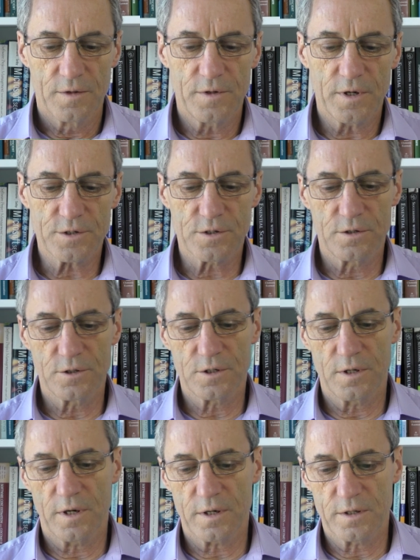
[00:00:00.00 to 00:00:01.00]
The
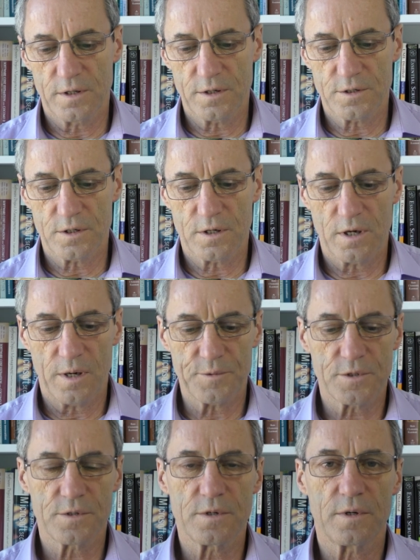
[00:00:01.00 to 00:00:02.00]
execution architecture
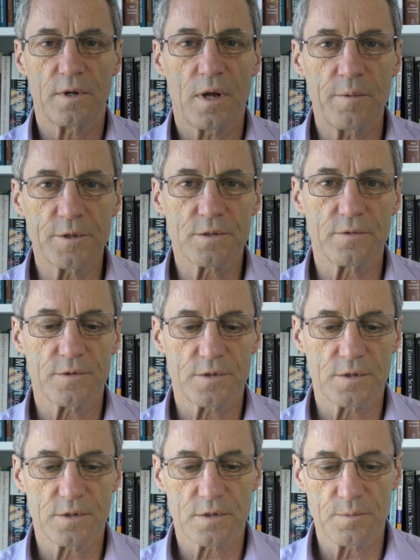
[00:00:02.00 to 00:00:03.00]
captures the dynamics of the
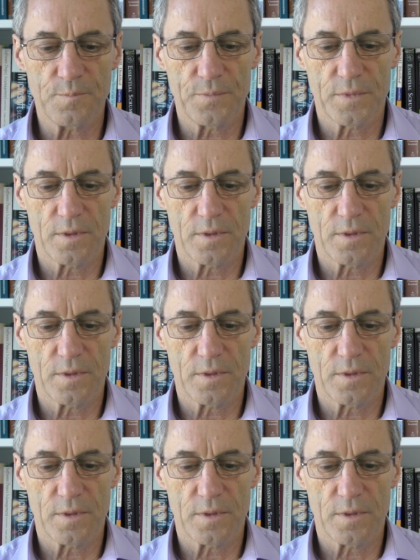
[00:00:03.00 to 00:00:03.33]
system